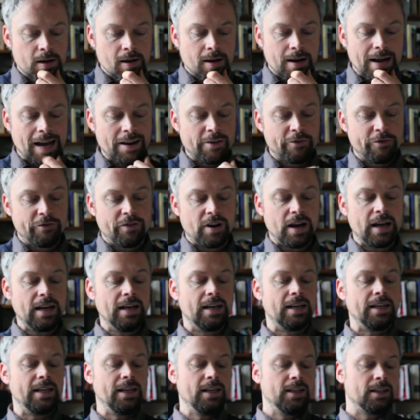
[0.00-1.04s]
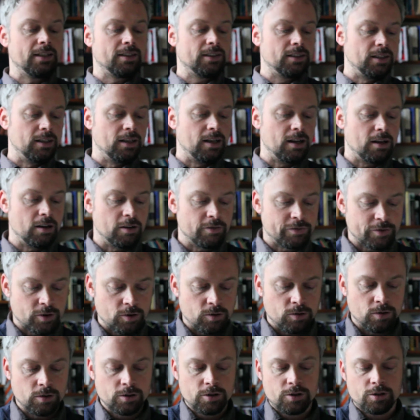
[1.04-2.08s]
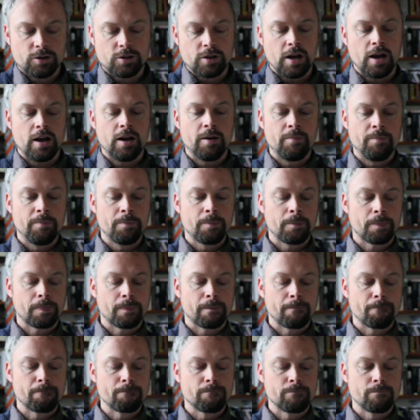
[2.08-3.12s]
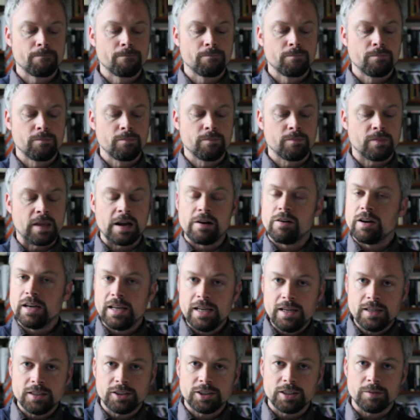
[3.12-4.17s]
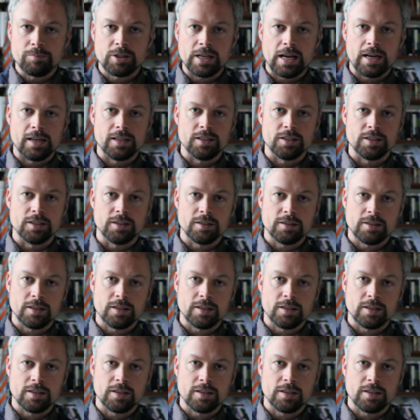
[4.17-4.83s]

And finally, of course, there are leadership challenges.